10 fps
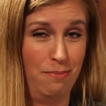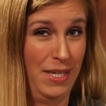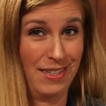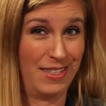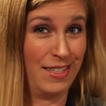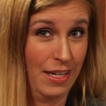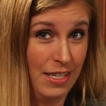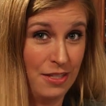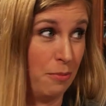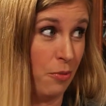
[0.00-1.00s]
being
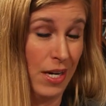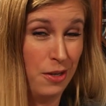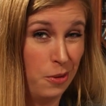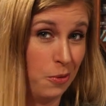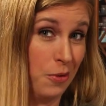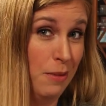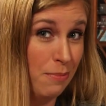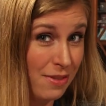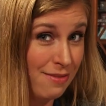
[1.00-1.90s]
assigned some rando creep?